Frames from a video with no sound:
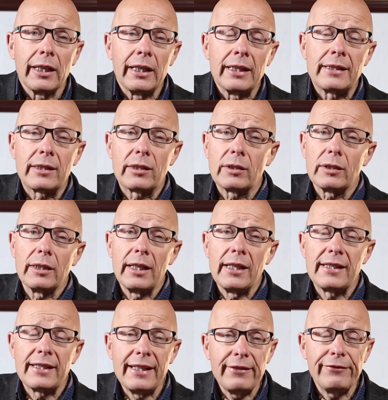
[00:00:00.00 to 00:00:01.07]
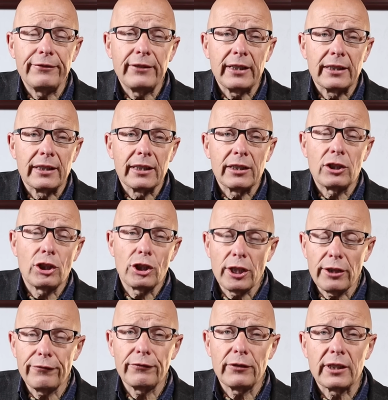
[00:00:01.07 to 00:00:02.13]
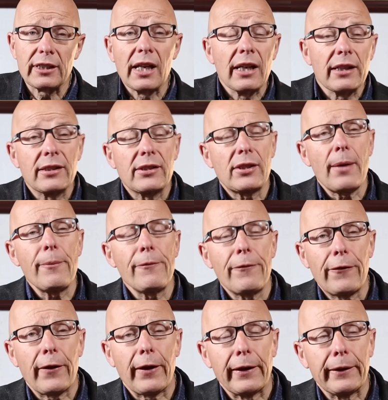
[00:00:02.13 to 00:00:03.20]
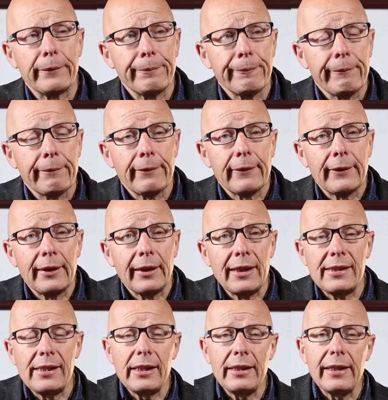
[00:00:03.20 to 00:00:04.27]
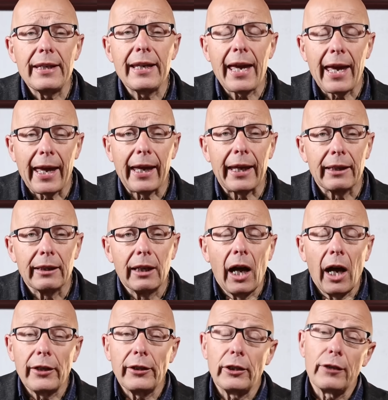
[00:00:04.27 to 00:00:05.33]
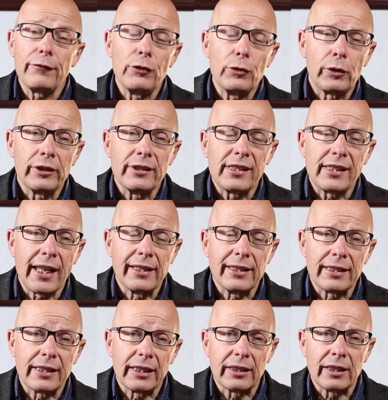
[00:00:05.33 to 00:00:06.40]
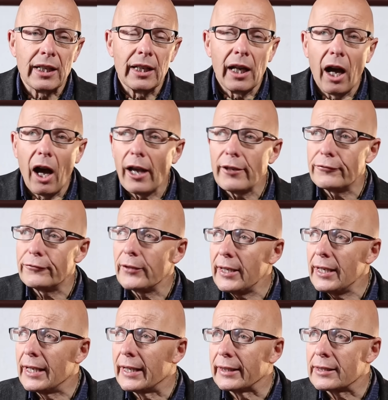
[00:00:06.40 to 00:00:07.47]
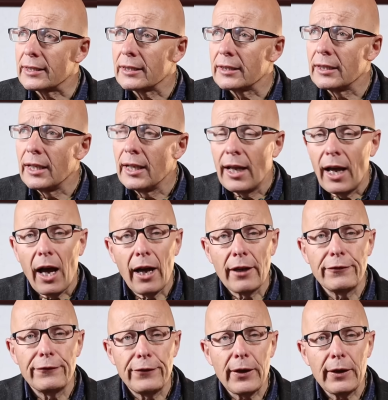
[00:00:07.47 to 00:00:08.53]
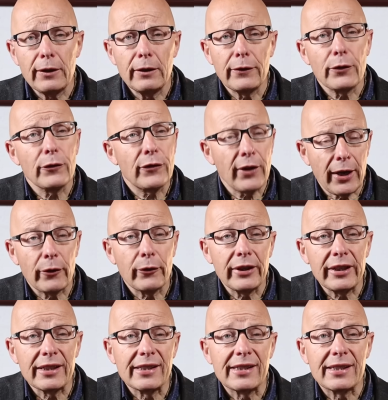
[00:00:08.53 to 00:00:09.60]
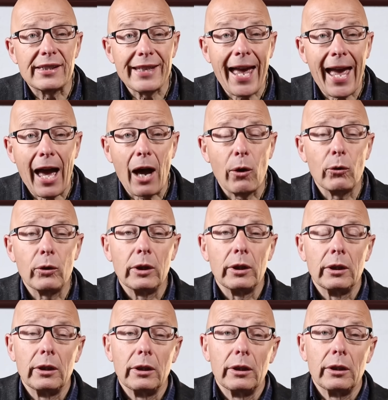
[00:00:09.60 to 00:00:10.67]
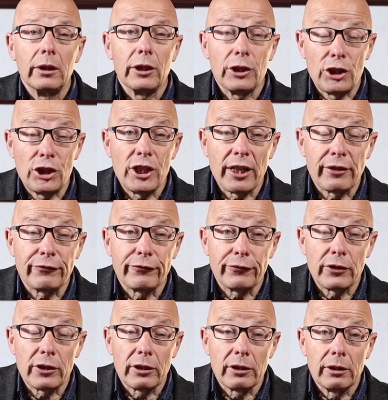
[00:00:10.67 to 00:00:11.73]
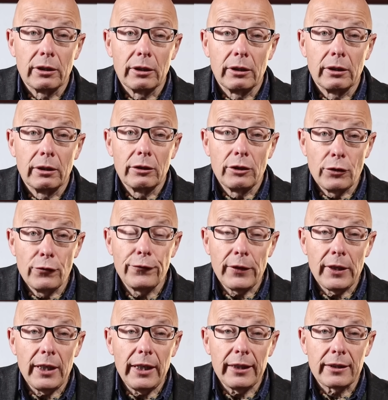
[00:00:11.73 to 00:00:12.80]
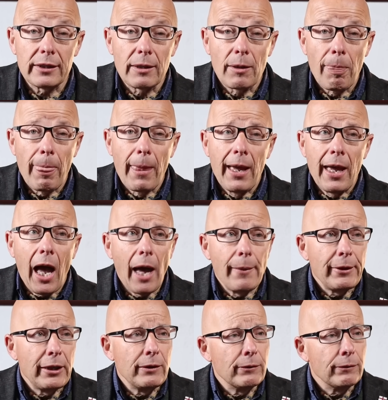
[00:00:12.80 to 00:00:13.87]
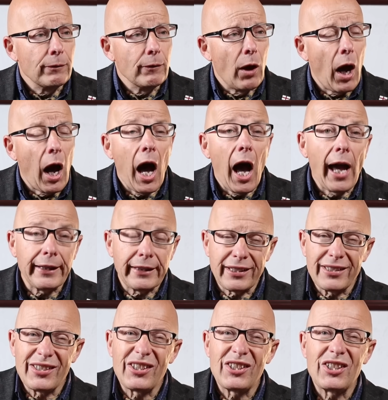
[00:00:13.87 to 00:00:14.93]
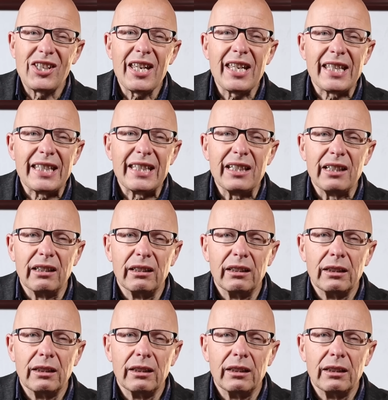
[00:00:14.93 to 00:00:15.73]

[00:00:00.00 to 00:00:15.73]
it's, it's lifted, it's shifted. Something is in the air. I don't know if you can sense it. I feel it. I feel that there is now a shift. Do you feel it? I mean, I can see